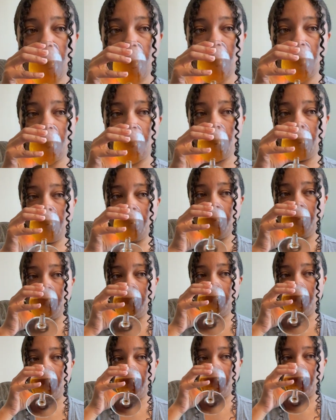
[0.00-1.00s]

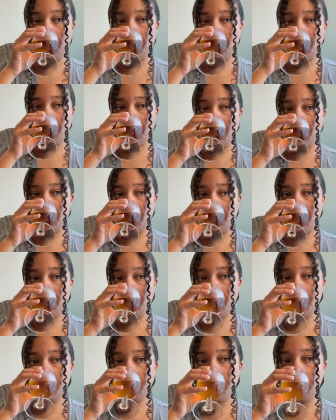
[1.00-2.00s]

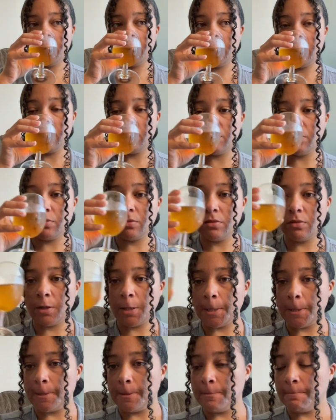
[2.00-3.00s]

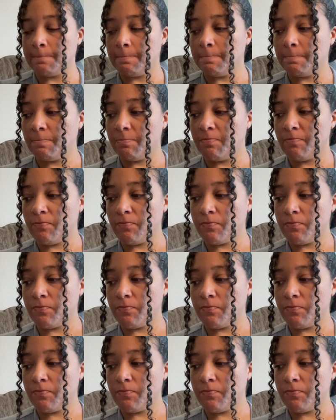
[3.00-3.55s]
(no one is talking)